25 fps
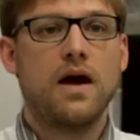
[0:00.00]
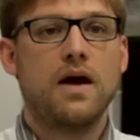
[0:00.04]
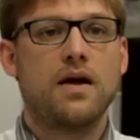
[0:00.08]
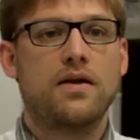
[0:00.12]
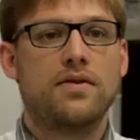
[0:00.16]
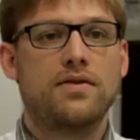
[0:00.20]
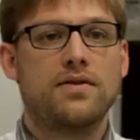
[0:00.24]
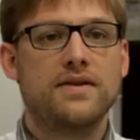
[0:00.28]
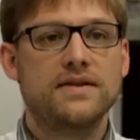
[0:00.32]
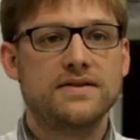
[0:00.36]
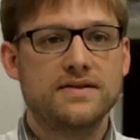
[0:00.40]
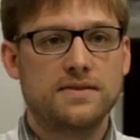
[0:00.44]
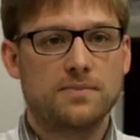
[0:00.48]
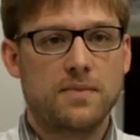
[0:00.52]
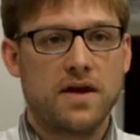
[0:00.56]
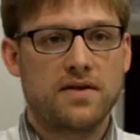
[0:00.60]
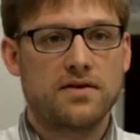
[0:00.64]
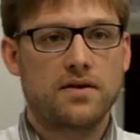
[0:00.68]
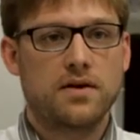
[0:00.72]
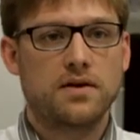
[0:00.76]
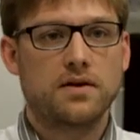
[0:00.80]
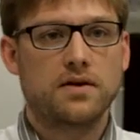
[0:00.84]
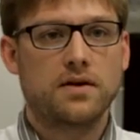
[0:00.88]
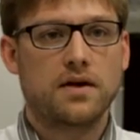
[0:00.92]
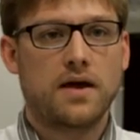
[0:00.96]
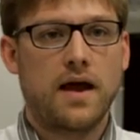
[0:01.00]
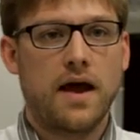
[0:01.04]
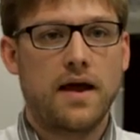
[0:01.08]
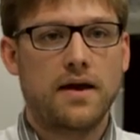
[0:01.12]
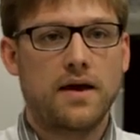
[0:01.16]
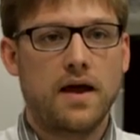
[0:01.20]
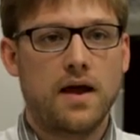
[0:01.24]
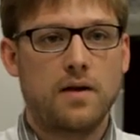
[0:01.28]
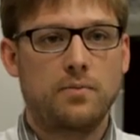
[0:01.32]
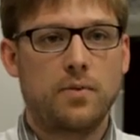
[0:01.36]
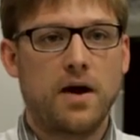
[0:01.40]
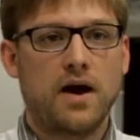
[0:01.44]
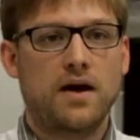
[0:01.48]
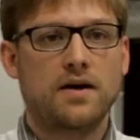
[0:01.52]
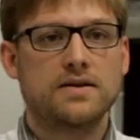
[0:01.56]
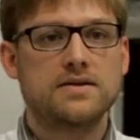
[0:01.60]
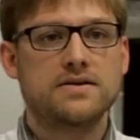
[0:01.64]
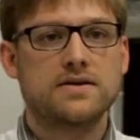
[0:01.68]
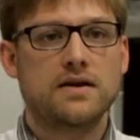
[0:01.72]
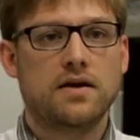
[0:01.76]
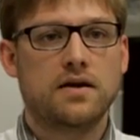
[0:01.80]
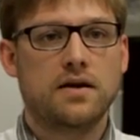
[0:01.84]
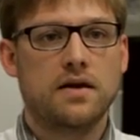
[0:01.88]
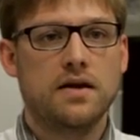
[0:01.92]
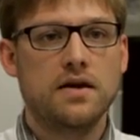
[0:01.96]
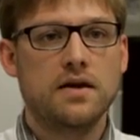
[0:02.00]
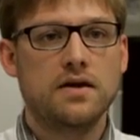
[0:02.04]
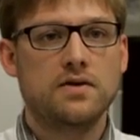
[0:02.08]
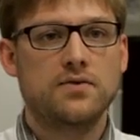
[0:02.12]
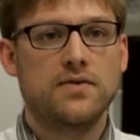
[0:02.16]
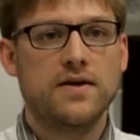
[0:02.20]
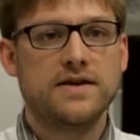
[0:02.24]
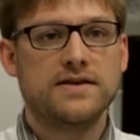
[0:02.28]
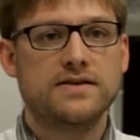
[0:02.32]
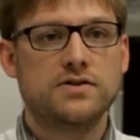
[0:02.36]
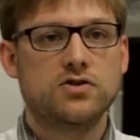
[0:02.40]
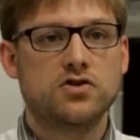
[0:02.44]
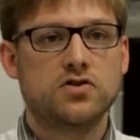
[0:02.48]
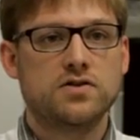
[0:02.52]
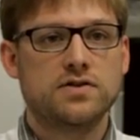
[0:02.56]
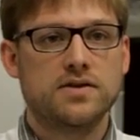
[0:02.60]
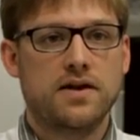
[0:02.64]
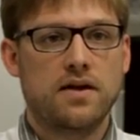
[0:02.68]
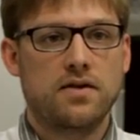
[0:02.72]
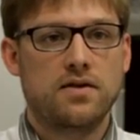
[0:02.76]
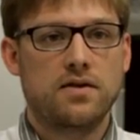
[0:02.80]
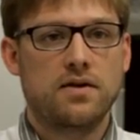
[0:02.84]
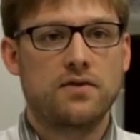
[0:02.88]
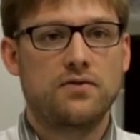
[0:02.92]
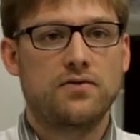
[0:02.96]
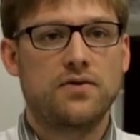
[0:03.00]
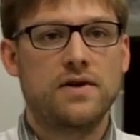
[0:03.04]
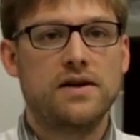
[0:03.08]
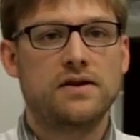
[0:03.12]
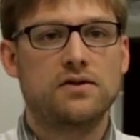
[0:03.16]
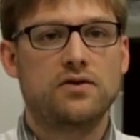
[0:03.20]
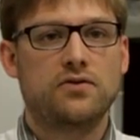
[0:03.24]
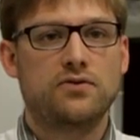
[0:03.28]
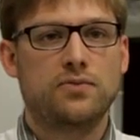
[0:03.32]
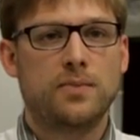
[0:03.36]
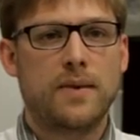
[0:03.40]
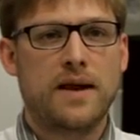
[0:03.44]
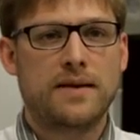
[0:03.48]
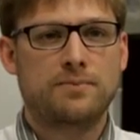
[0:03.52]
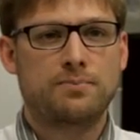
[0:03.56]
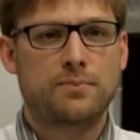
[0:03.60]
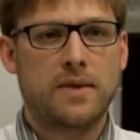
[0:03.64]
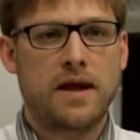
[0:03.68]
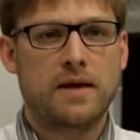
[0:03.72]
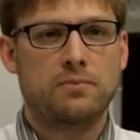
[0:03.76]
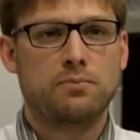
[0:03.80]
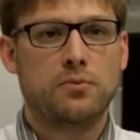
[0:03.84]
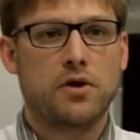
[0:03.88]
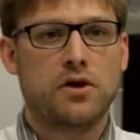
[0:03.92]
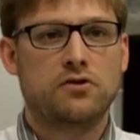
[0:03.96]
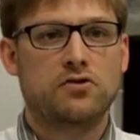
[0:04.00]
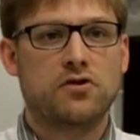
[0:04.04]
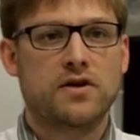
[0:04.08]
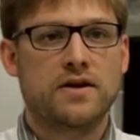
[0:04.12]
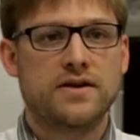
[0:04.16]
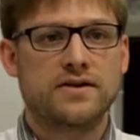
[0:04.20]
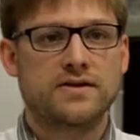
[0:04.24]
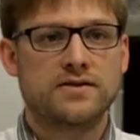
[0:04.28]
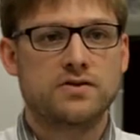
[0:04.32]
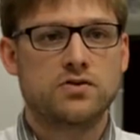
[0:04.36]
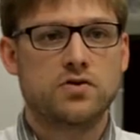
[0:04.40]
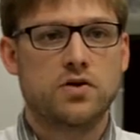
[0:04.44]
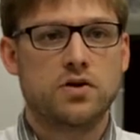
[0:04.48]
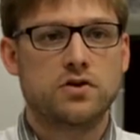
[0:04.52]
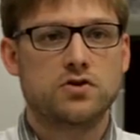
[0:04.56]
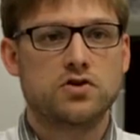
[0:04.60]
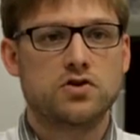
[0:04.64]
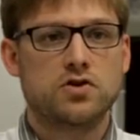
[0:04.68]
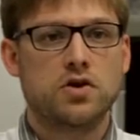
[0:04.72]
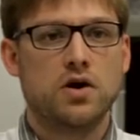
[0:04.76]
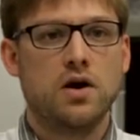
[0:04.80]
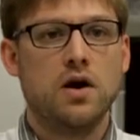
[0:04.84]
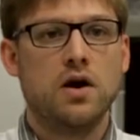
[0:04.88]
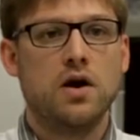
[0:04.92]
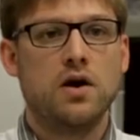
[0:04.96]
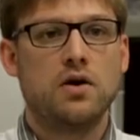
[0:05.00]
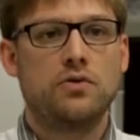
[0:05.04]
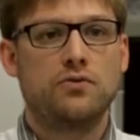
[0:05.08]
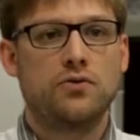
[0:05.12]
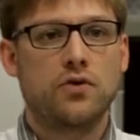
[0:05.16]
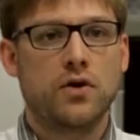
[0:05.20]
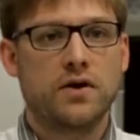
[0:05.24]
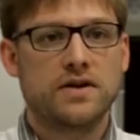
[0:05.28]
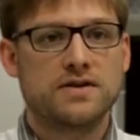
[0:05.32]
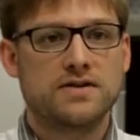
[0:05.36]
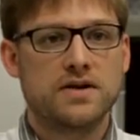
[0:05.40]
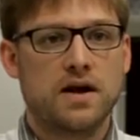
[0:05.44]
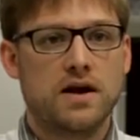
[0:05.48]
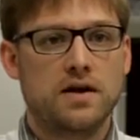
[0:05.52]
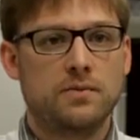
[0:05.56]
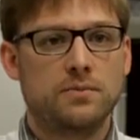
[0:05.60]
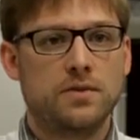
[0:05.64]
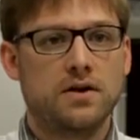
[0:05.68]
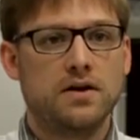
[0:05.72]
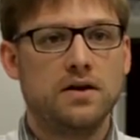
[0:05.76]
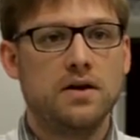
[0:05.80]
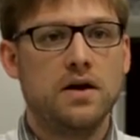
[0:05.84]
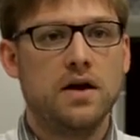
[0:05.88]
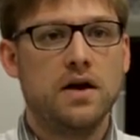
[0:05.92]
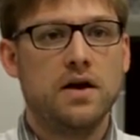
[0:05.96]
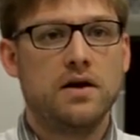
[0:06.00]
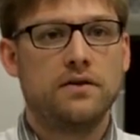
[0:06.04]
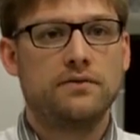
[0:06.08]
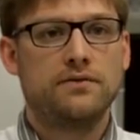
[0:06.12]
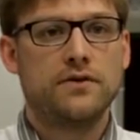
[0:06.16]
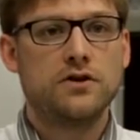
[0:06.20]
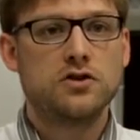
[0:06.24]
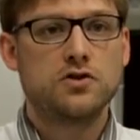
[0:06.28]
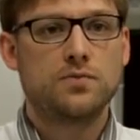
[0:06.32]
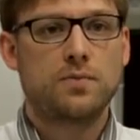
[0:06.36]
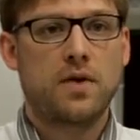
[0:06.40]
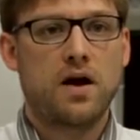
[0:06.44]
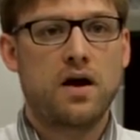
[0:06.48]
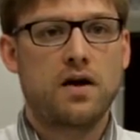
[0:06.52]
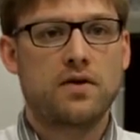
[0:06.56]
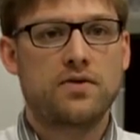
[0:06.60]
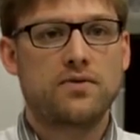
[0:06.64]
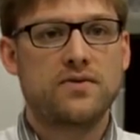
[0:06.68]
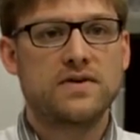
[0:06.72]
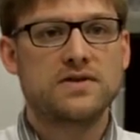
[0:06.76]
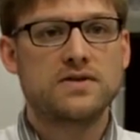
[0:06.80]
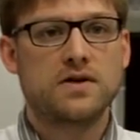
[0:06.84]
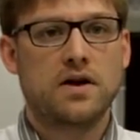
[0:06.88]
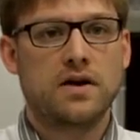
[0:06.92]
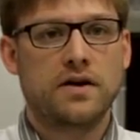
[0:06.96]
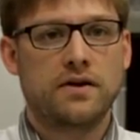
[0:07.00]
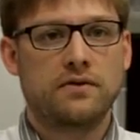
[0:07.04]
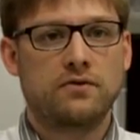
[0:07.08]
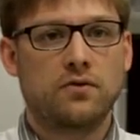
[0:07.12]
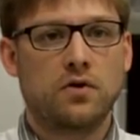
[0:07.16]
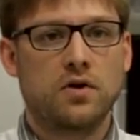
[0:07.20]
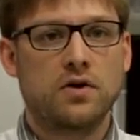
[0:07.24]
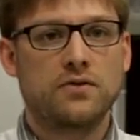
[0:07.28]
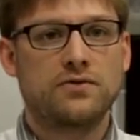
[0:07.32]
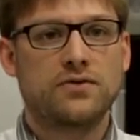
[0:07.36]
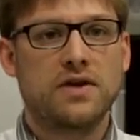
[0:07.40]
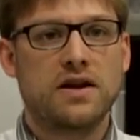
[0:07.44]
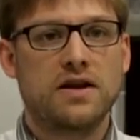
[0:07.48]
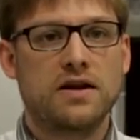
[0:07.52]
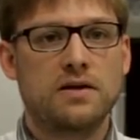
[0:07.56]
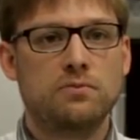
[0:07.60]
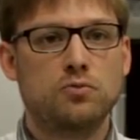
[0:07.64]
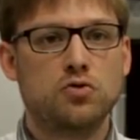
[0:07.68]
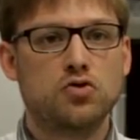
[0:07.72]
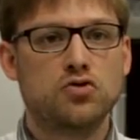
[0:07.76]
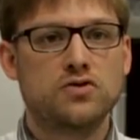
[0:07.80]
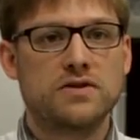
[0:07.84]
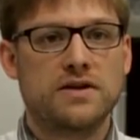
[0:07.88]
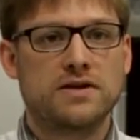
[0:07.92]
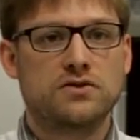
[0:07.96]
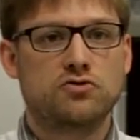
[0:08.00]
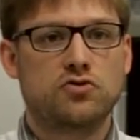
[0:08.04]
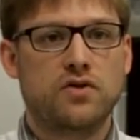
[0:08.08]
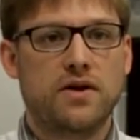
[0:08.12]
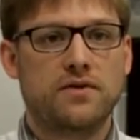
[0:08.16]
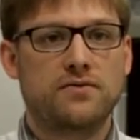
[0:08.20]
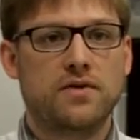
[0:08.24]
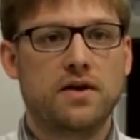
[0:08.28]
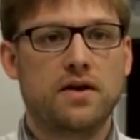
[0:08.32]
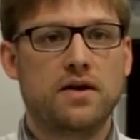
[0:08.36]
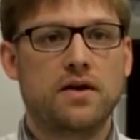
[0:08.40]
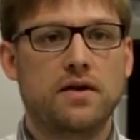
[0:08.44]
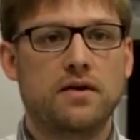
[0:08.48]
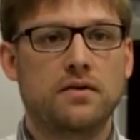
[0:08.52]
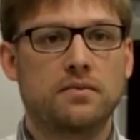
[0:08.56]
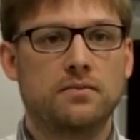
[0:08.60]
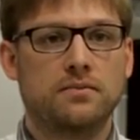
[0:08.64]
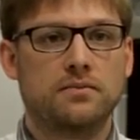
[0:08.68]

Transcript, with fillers: This method can help answer key questions in the field of blood-brain barrier research. For example, which pathways are involved in immune cell trafficking?